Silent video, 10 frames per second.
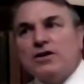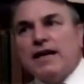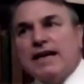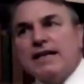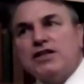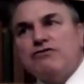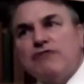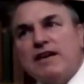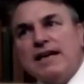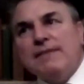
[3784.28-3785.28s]
to
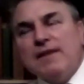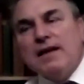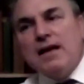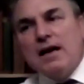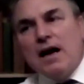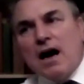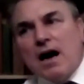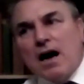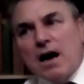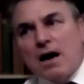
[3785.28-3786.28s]
history,
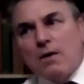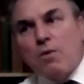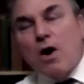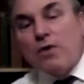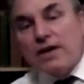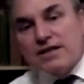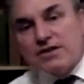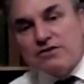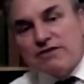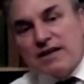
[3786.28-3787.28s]
uh, world
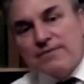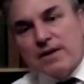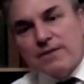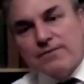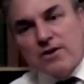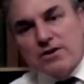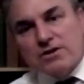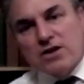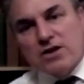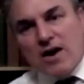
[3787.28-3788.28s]
history for the
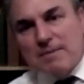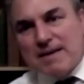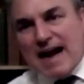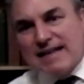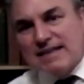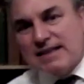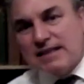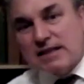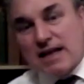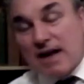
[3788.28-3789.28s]
first time, it
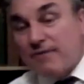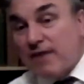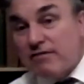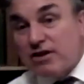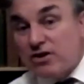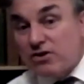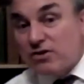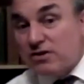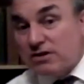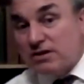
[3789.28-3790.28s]
actually is a, a very
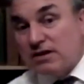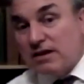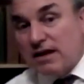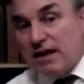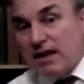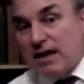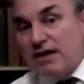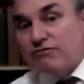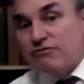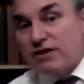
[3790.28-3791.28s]
good
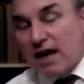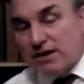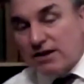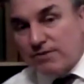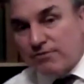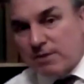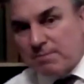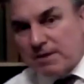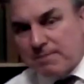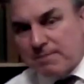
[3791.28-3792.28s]
introduction from the
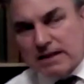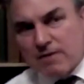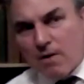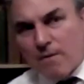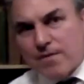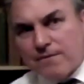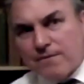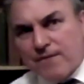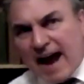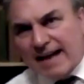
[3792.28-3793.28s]
perspective of the
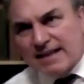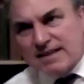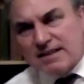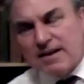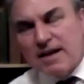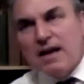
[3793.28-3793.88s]
facts.